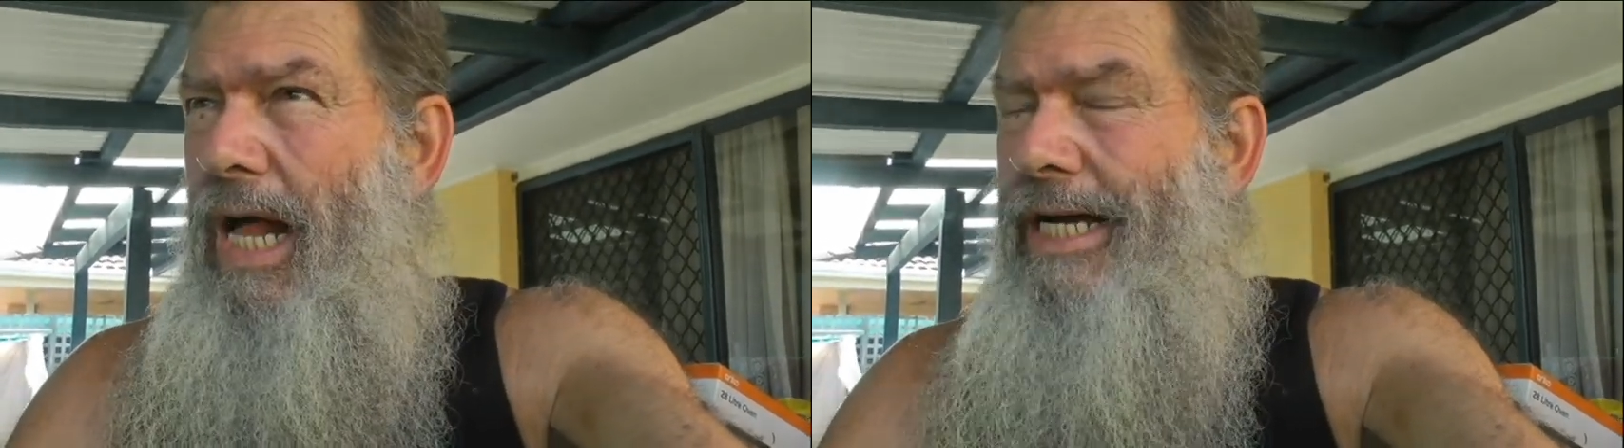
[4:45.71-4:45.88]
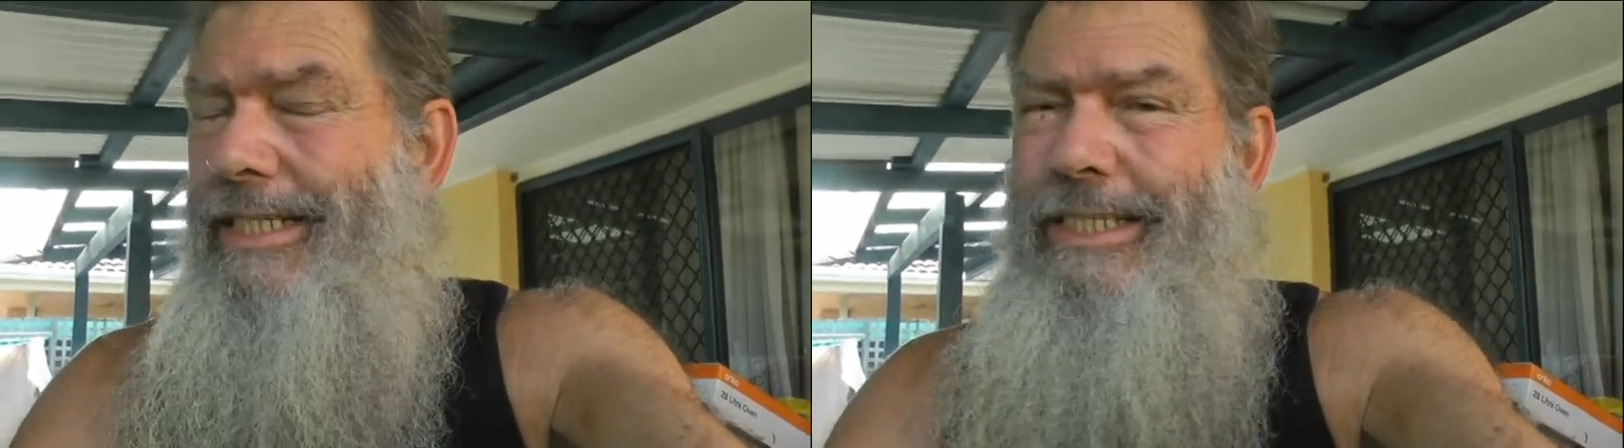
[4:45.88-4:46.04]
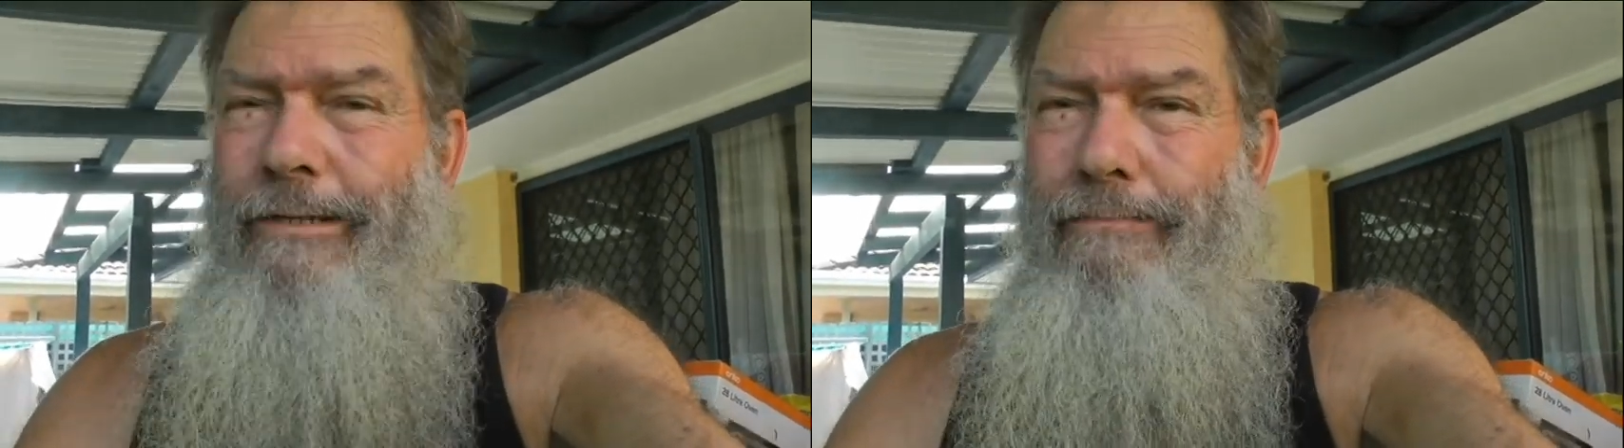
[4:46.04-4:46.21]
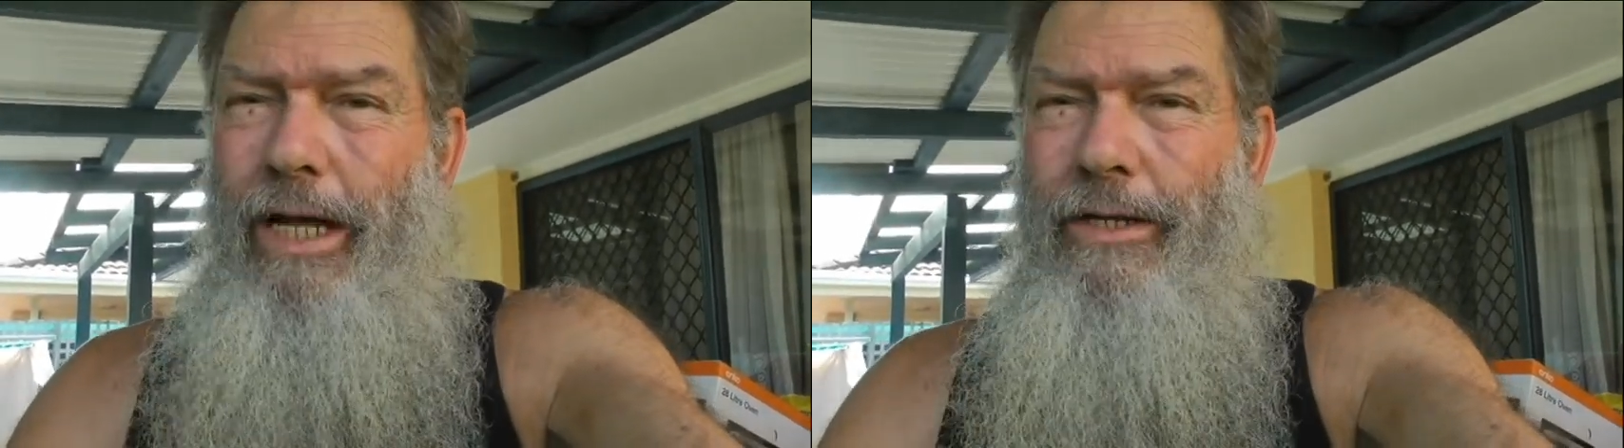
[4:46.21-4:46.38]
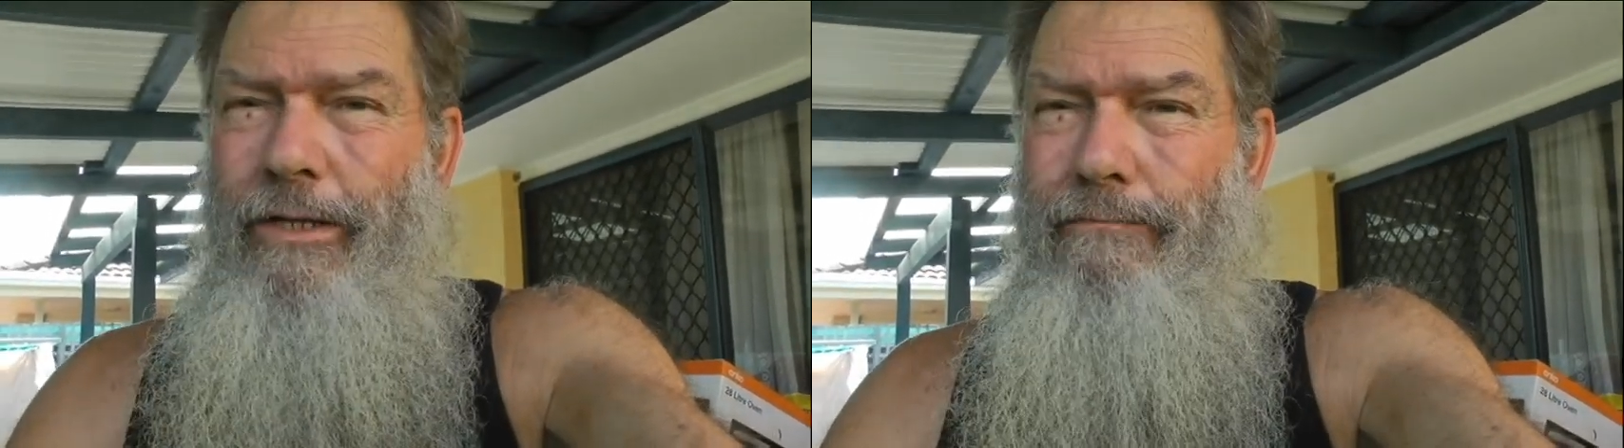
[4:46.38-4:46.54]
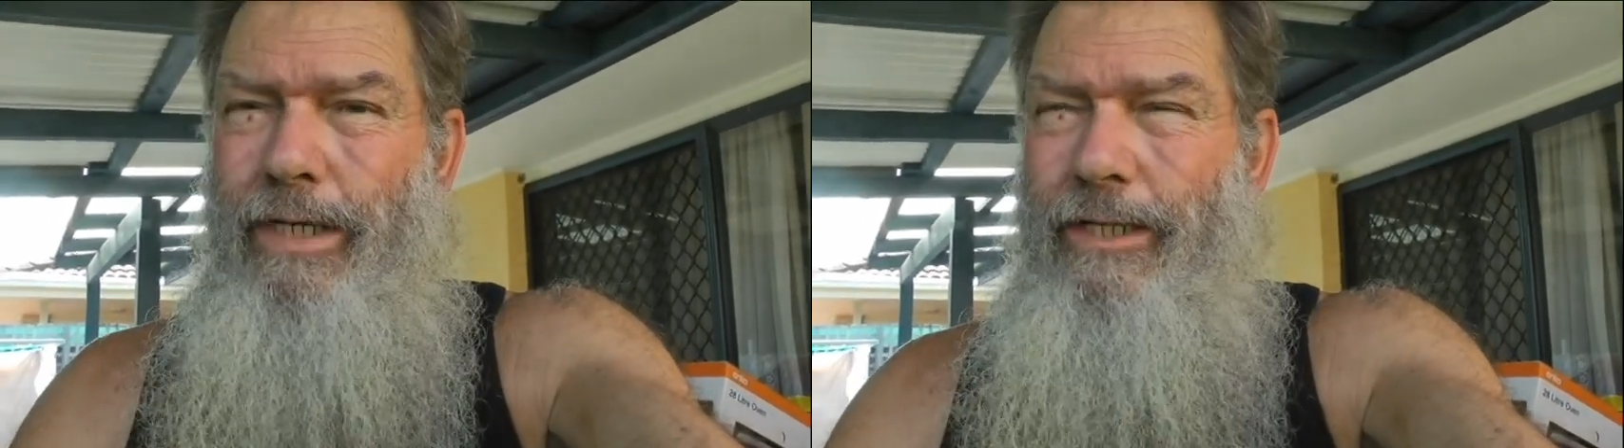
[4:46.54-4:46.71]
It did melt
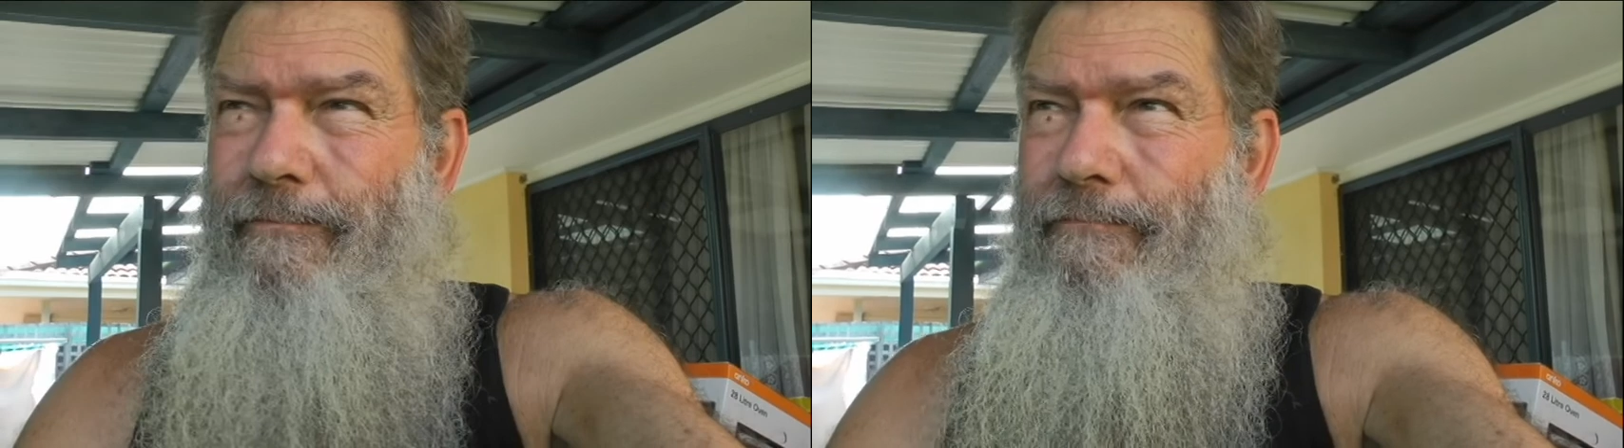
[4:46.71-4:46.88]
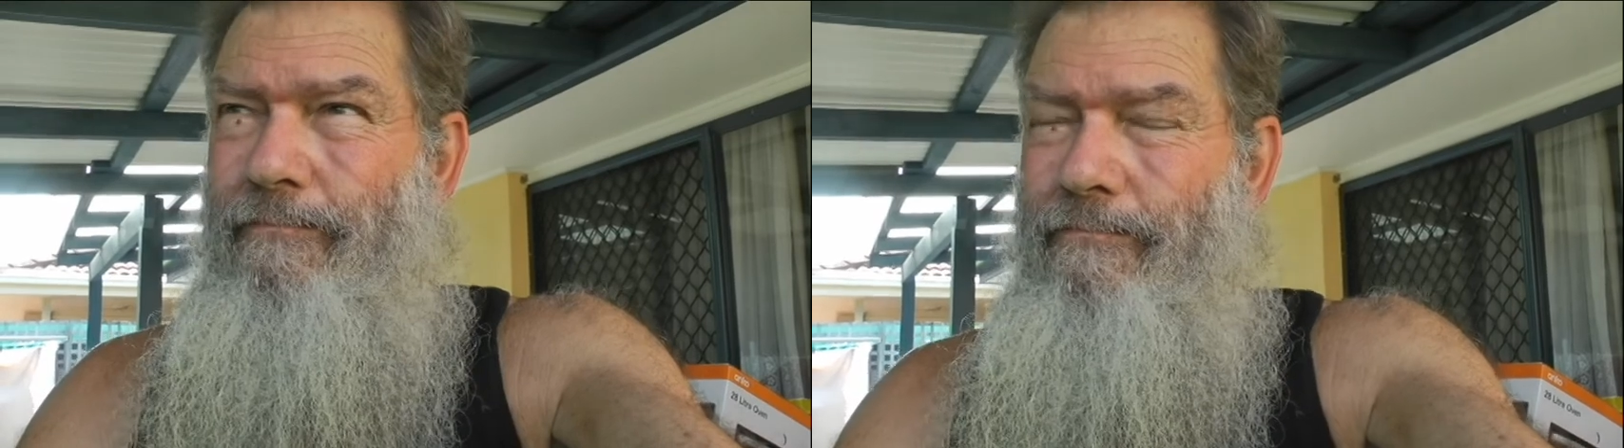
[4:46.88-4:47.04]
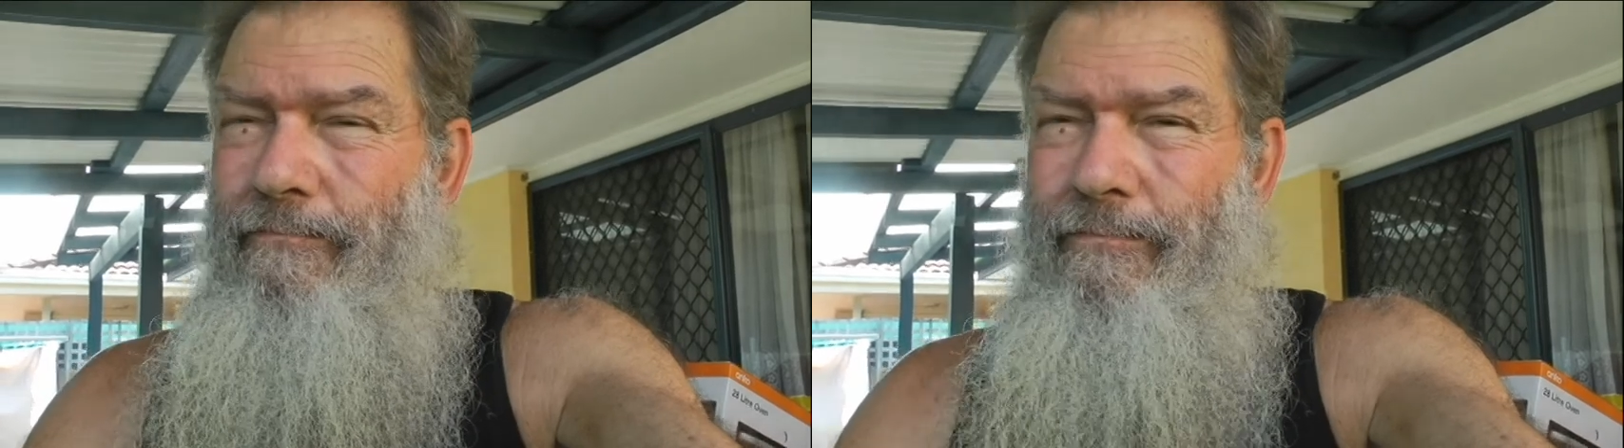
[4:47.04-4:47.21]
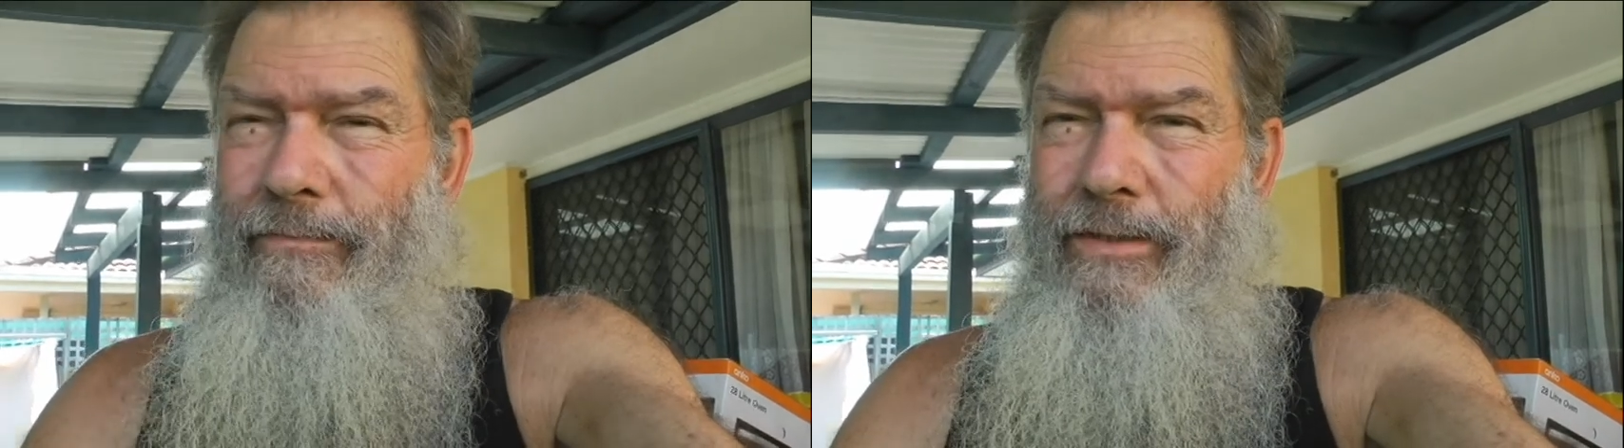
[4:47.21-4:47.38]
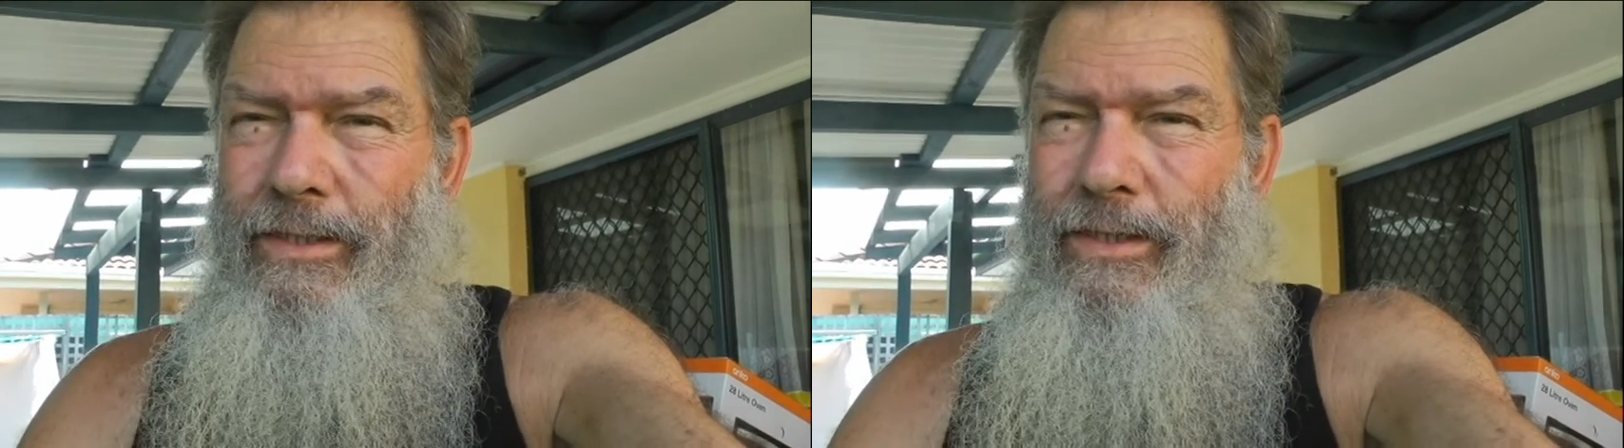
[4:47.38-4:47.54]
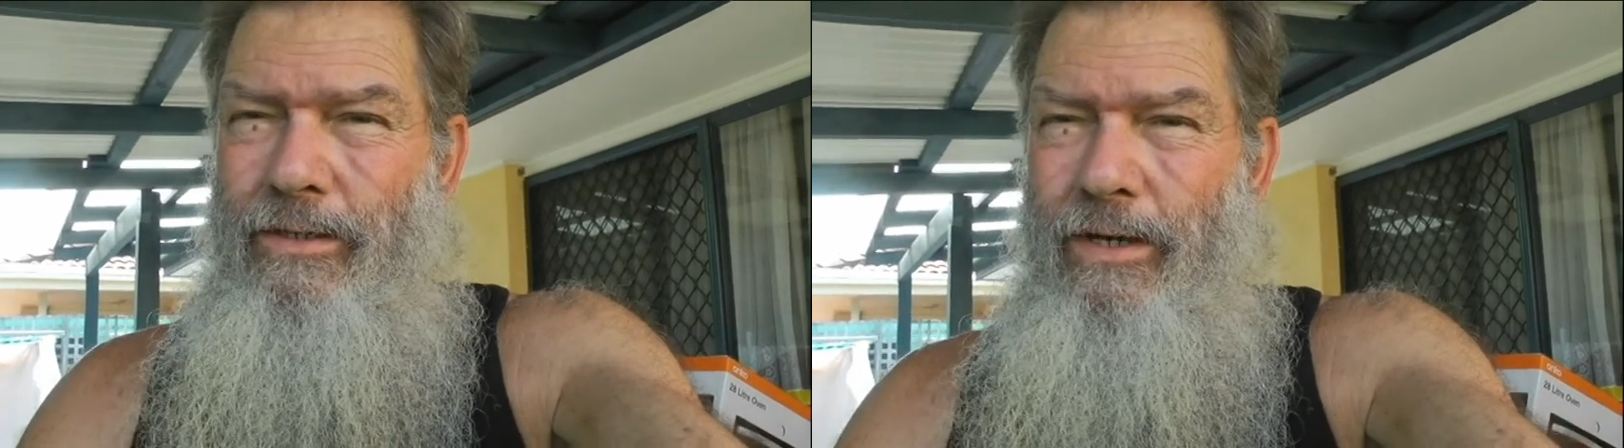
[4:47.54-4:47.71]
it, but
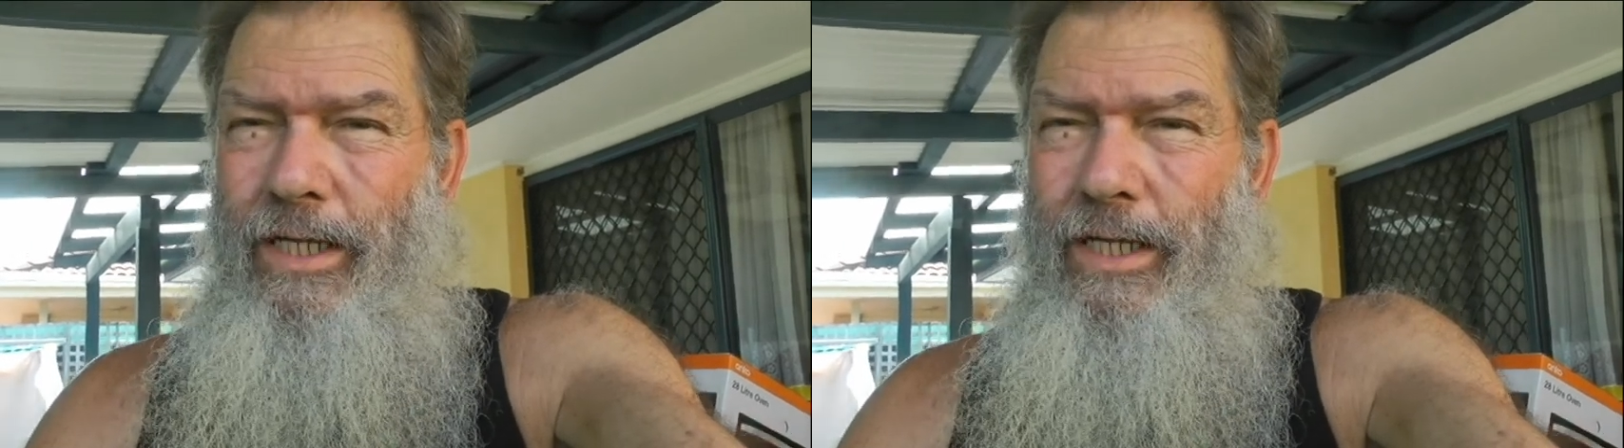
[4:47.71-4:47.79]
I